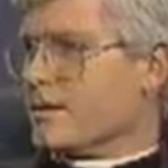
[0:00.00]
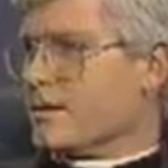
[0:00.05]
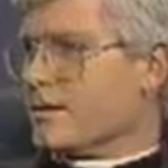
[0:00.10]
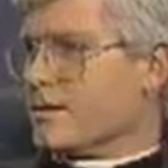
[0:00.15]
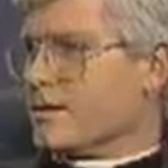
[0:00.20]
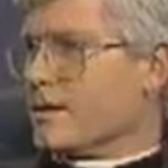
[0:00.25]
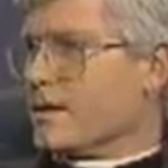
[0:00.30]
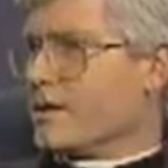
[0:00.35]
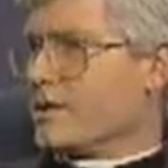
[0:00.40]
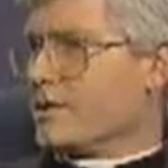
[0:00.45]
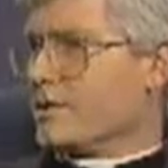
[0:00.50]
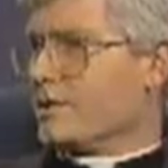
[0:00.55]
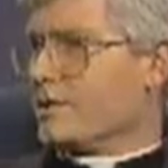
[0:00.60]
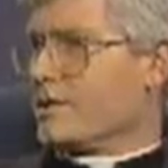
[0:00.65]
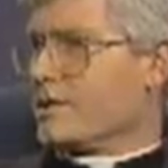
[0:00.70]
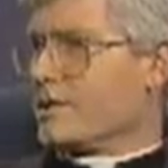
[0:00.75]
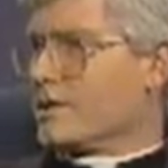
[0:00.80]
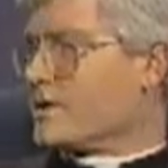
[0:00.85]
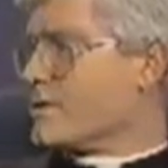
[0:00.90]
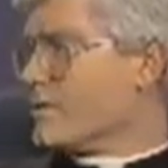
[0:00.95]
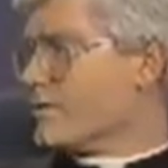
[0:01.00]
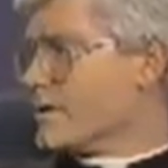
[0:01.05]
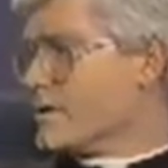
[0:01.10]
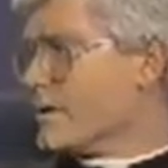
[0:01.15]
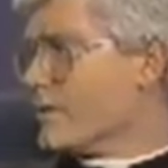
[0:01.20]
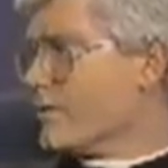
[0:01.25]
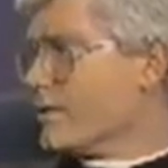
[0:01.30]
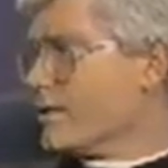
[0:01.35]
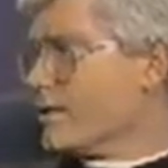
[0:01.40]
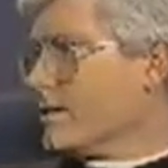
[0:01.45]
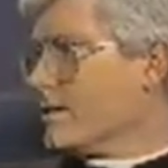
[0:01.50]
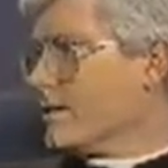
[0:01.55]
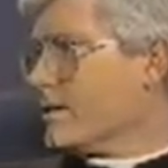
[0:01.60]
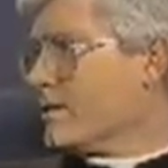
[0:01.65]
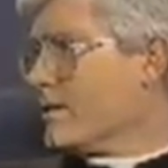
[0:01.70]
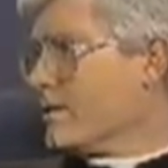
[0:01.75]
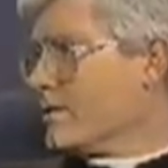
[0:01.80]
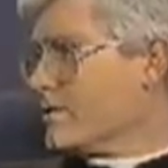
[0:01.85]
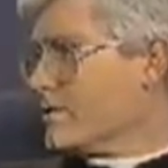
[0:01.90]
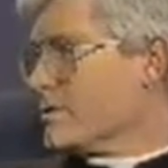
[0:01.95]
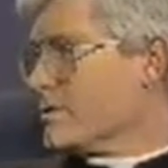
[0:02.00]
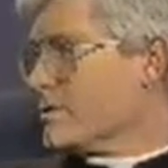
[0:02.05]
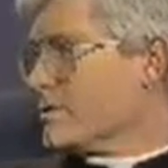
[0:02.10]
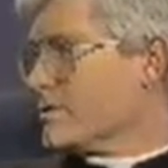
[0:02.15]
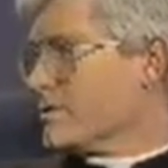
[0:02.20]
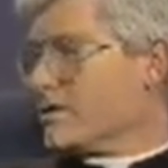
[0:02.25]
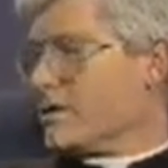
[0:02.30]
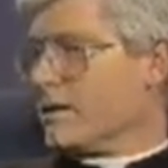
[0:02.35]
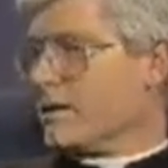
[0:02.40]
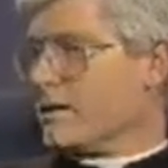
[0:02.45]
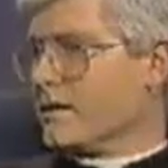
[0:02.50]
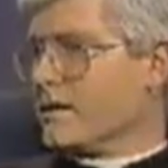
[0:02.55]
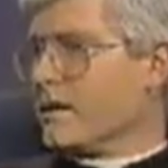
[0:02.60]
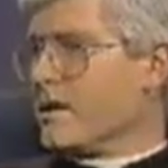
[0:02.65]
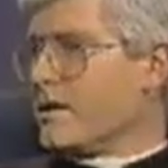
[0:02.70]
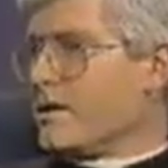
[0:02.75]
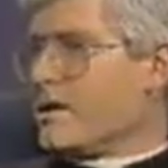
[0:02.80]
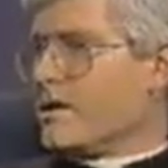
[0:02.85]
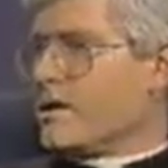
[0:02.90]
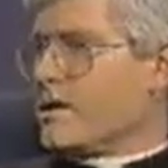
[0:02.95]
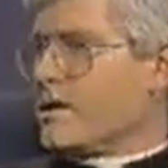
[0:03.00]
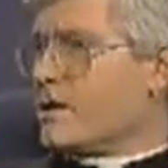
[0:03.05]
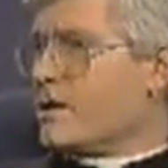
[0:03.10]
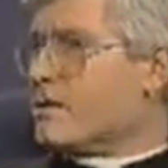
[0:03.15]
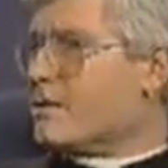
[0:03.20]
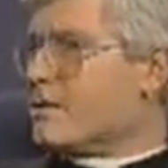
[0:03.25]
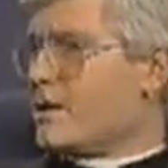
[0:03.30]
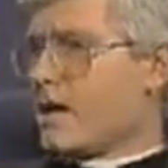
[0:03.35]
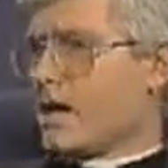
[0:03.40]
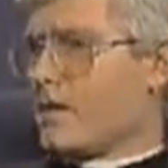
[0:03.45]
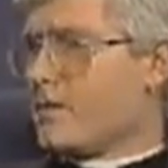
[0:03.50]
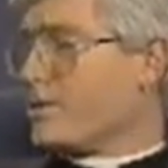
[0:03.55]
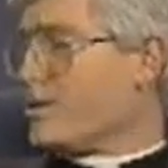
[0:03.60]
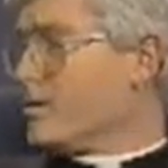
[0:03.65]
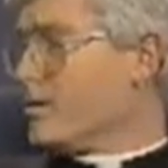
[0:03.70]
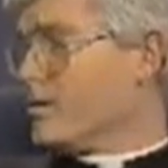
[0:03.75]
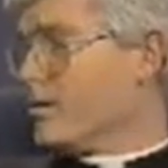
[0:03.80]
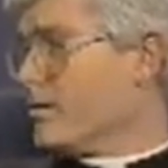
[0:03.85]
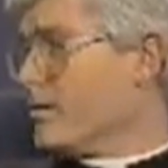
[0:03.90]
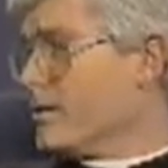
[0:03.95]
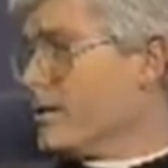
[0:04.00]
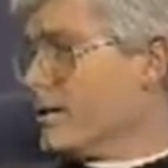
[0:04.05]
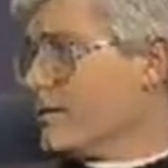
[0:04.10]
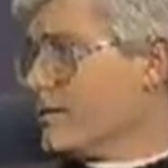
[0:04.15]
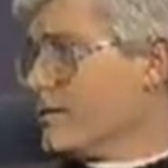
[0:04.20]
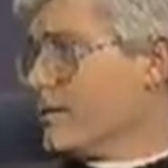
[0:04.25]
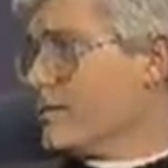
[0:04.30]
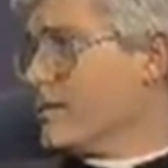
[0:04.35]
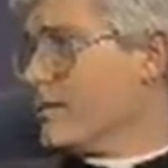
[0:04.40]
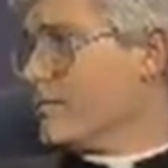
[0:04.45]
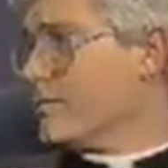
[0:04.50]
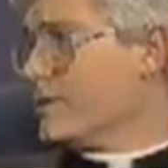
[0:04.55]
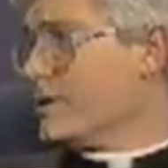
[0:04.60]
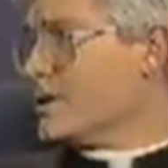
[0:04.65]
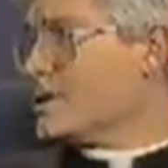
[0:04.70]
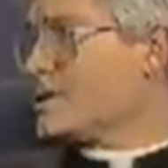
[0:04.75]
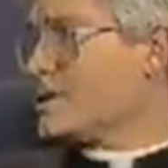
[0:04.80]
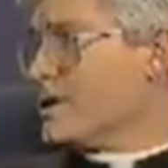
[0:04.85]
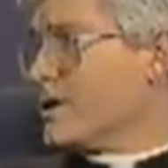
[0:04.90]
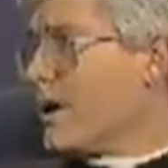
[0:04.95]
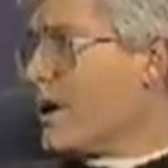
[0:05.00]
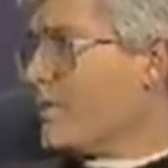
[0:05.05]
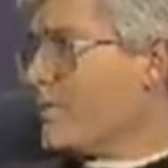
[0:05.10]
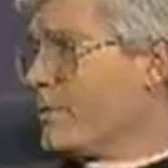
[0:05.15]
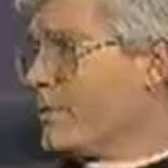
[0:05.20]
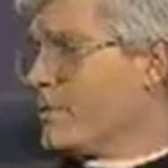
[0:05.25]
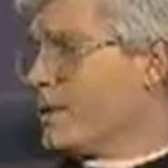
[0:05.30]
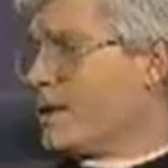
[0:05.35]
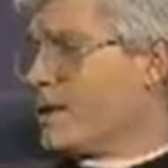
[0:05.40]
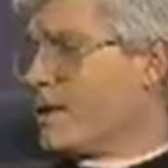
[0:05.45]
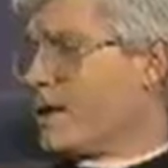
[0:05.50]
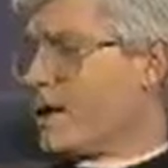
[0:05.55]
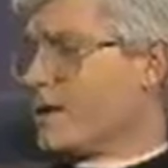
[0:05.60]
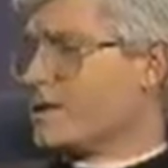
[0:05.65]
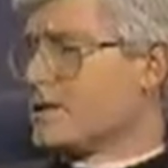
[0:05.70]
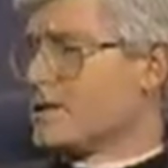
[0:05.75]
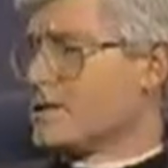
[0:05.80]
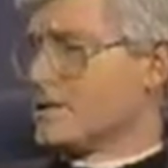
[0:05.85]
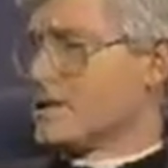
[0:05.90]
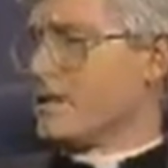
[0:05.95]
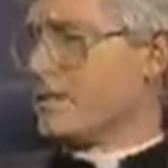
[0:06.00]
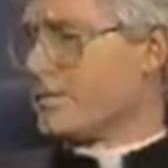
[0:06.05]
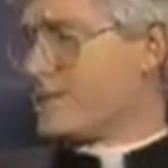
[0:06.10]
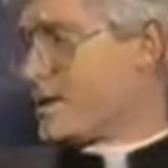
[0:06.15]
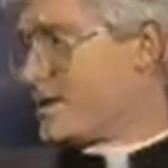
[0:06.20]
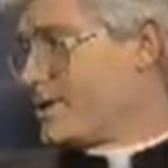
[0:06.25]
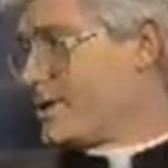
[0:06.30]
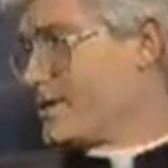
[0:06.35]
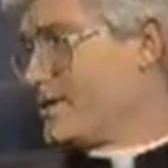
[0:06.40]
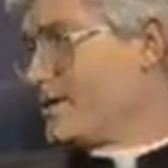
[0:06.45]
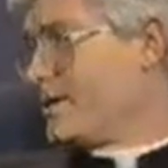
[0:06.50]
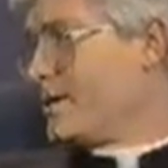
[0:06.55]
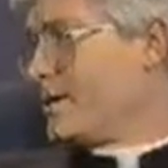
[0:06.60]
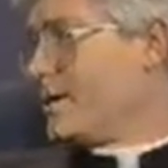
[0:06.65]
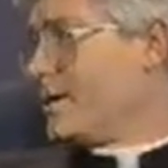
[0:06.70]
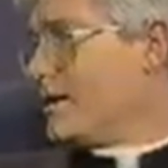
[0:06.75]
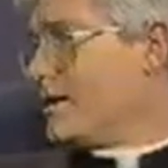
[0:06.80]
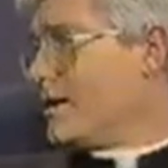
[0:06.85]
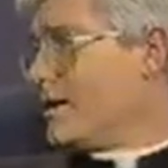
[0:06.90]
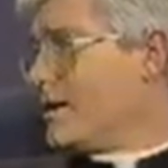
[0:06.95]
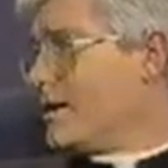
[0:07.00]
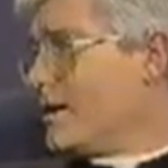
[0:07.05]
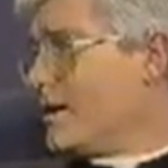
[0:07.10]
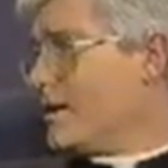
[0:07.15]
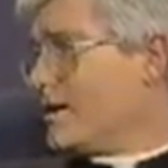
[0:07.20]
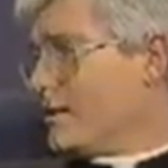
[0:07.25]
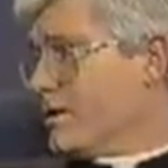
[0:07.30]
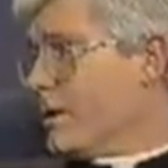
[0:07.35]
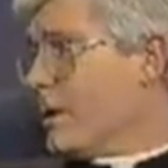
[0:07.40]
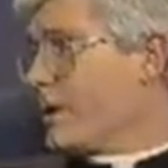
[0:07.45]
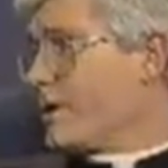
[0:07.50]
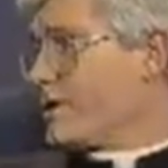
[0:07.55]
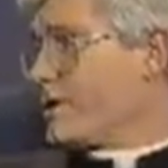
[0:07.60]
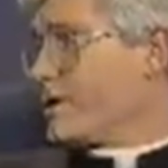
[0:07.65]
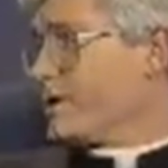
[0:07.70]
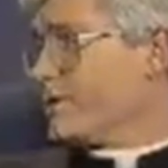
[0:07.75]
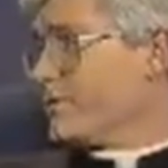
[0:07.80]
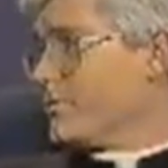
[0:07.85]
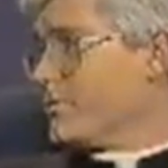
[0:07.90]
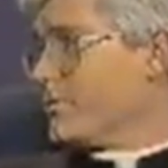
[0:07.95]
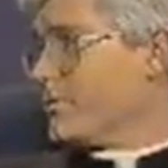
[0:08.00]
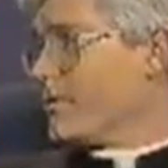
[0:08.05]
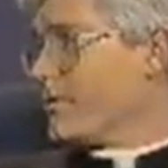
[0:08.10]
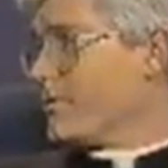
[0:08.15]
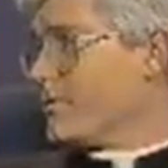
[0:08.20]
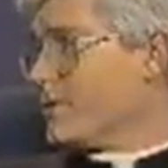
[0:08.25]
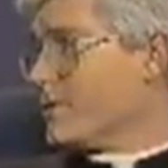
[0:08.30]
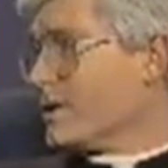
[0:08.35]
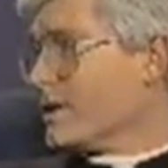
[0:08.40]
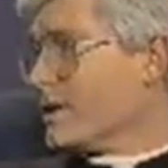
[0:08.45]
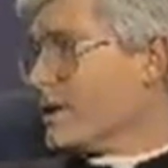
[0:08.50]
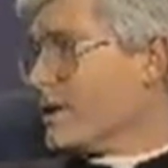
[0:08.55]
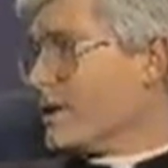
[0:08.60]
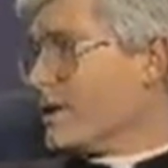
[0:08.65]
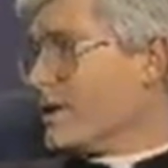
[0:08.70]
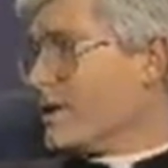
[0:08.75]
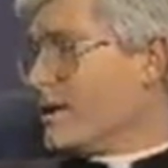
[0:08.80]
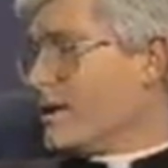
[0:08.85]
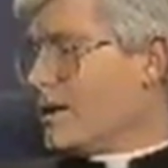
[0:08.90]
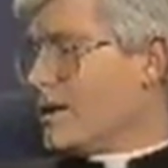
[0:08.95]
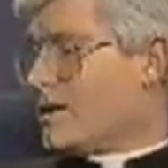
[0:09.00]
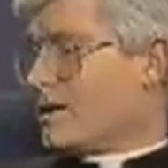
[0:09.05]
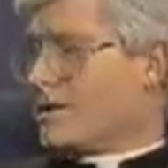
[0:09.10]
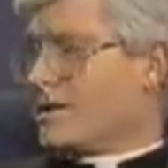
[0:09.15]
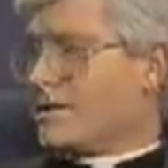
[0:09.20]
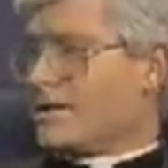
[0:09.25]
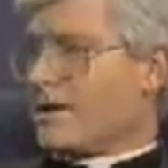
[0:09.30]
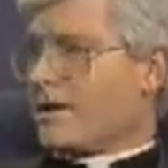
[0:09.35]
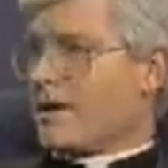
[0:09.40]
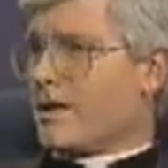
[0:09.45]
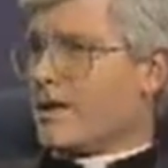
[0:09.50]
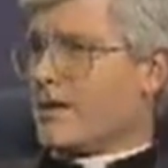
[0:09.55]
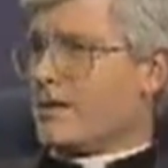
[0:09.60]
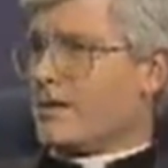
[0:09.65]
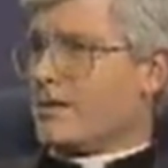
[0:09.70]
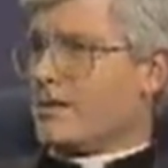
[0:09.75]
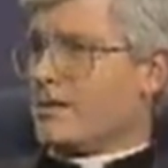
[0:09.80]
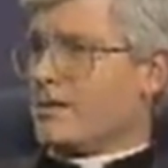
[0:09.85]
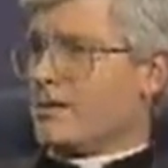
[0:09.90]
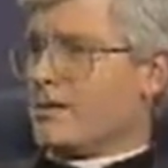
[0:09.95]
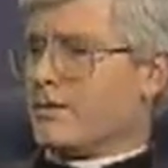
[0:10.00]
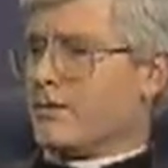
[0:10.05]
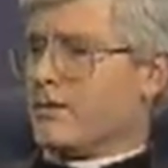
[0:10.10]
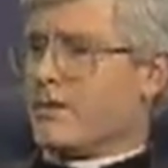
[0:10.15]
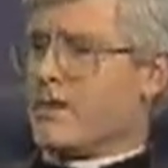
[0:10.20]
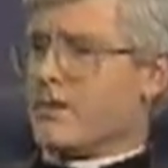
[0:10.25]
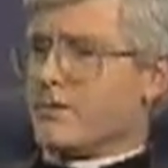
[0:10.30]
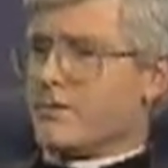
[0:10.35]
at the age of six or seven years today, his habits are already formed. His concepts are largely formed. And uh, one of the